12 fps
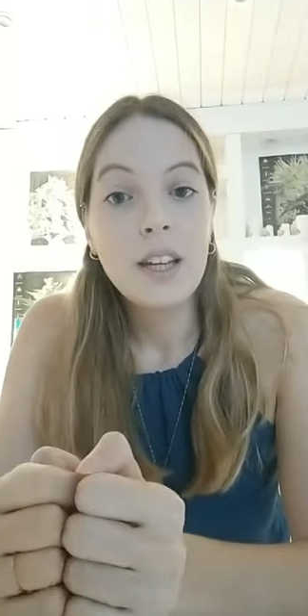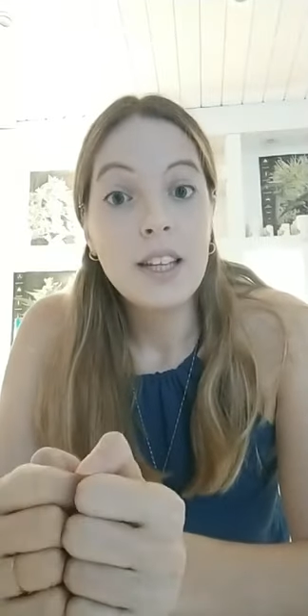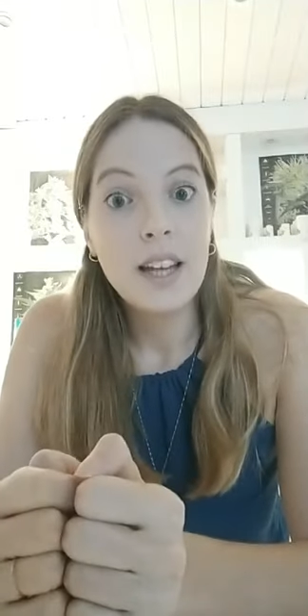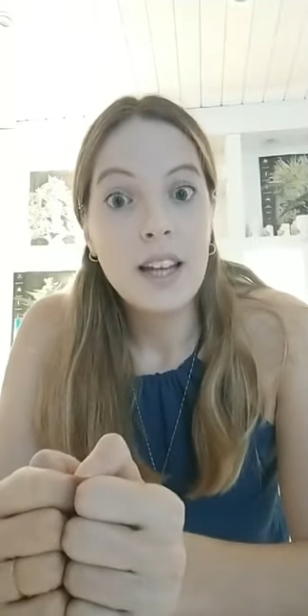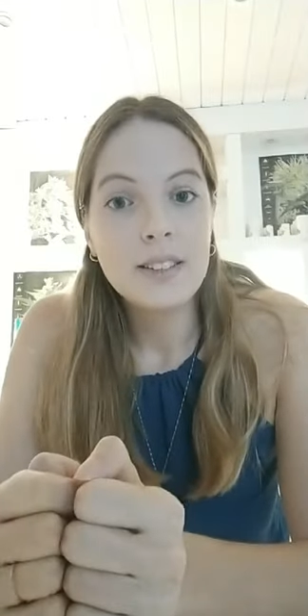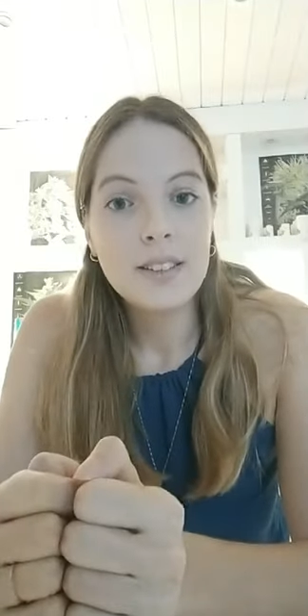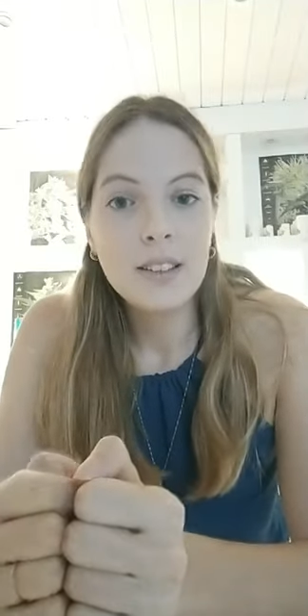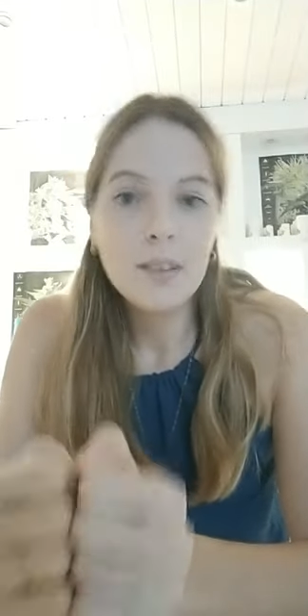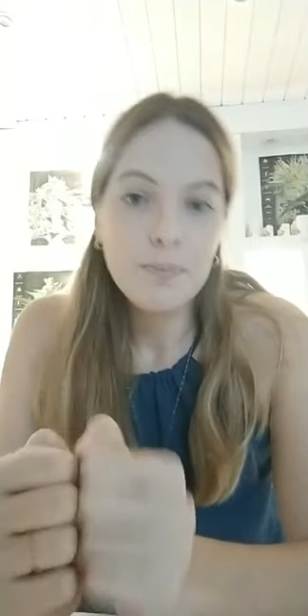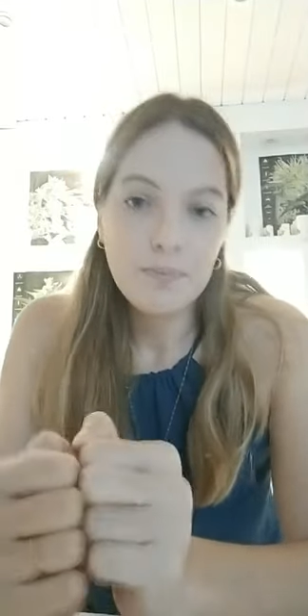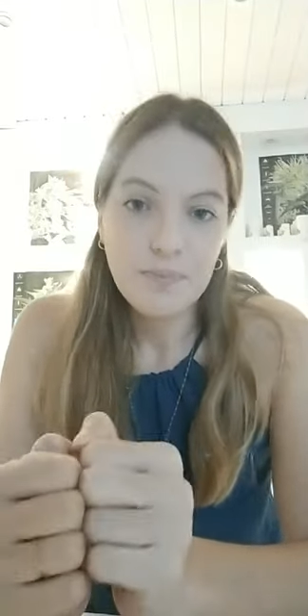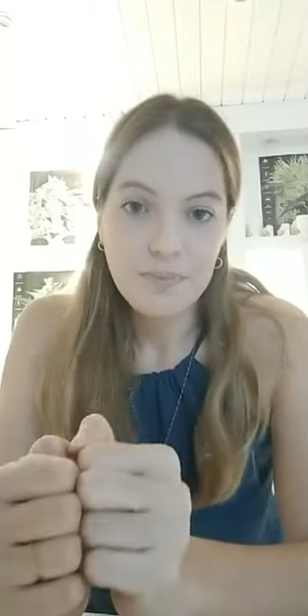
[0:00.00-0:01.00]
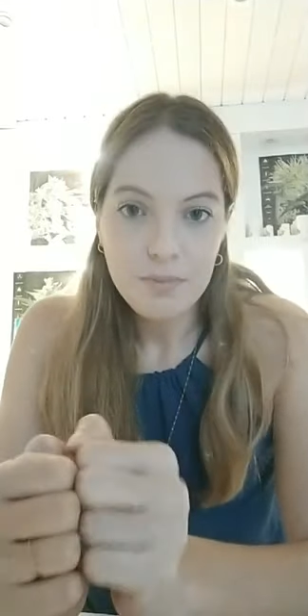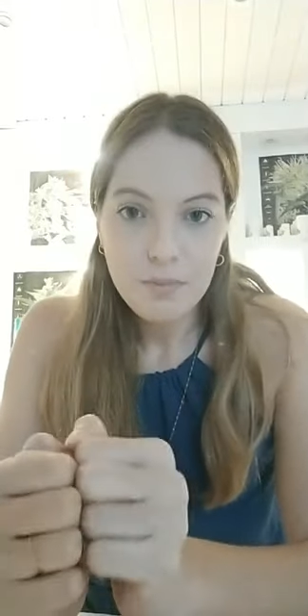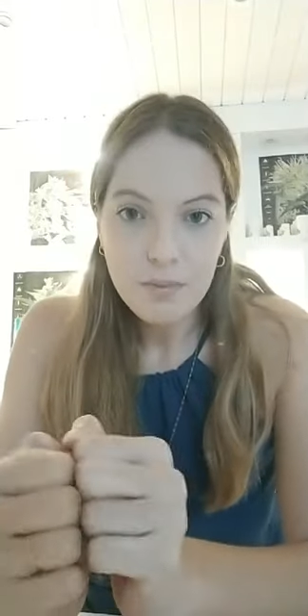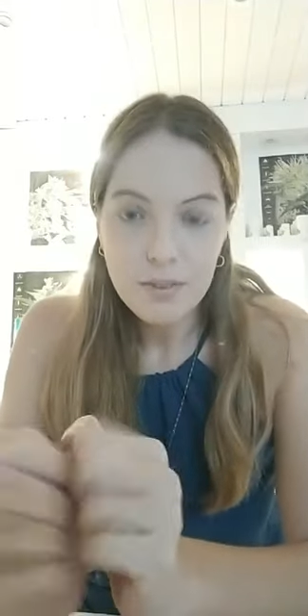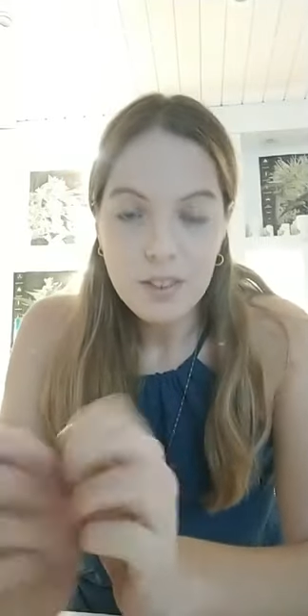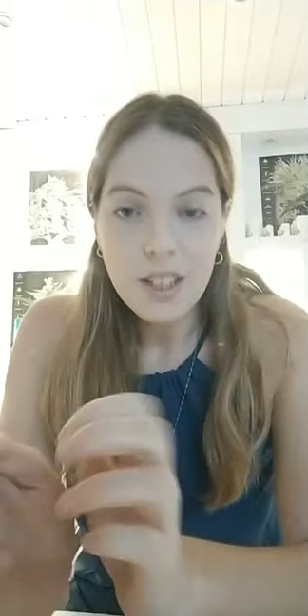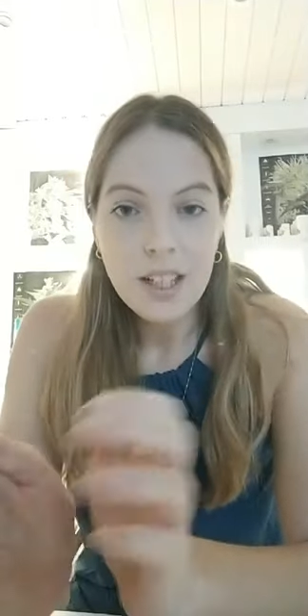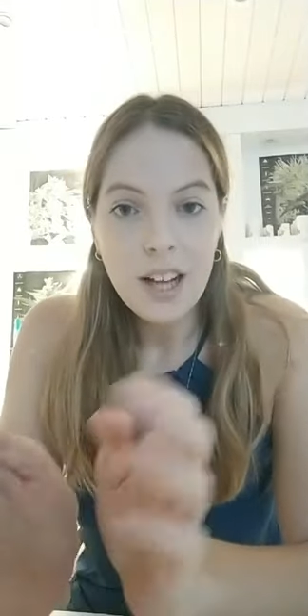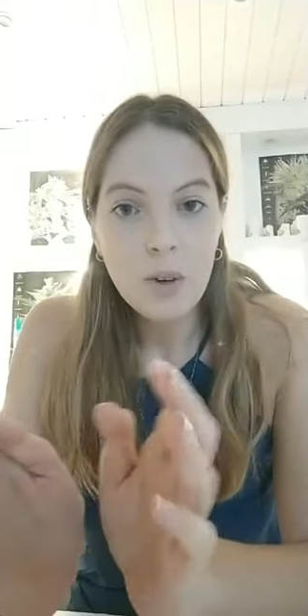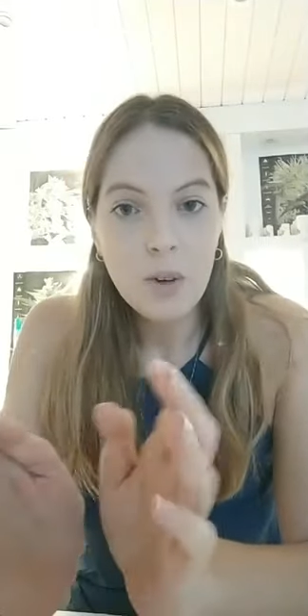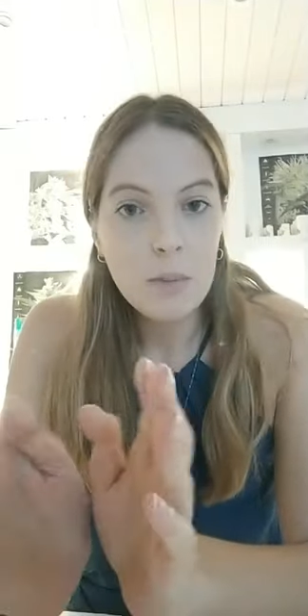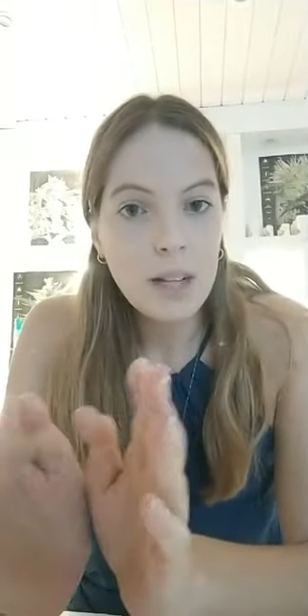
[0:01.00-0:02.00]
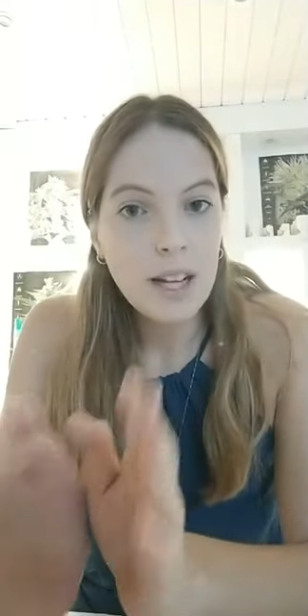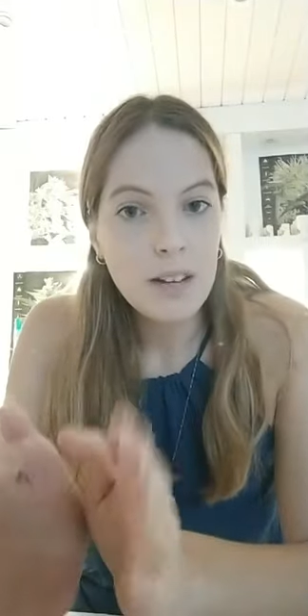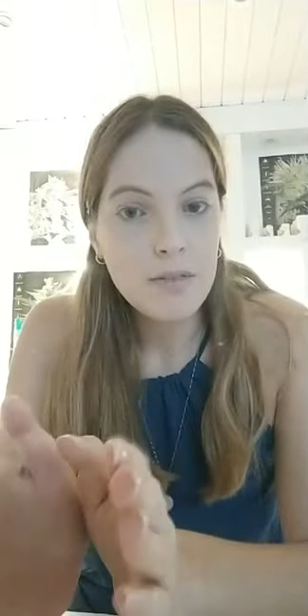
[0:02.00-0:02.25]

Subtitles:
EST. I will be live